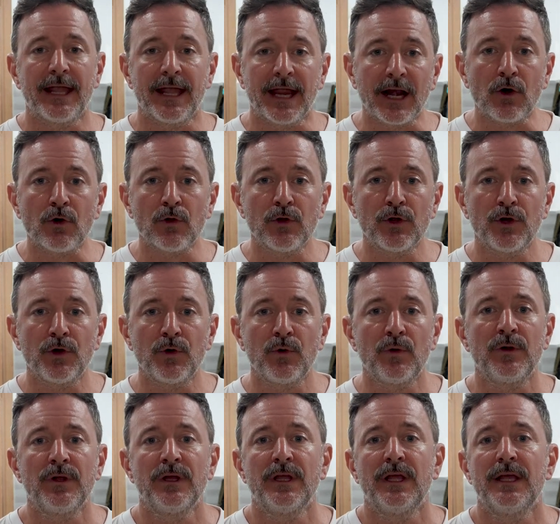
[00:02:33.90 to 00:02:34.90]

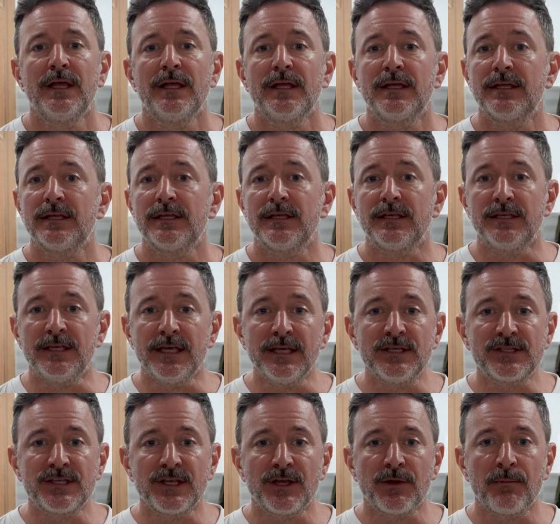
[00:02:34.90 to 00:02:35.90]
Airlo,
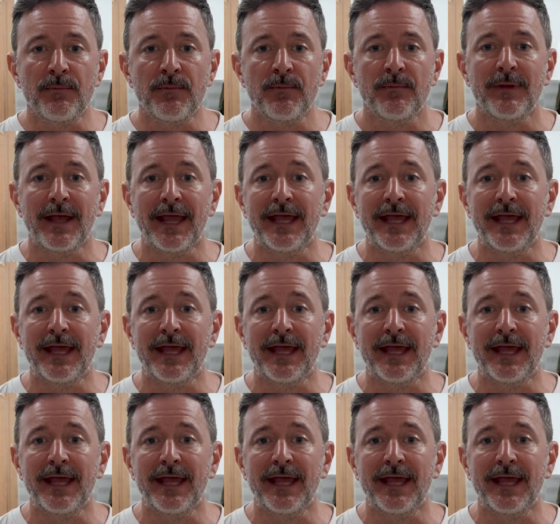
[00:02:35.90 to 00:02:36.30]
eSIM,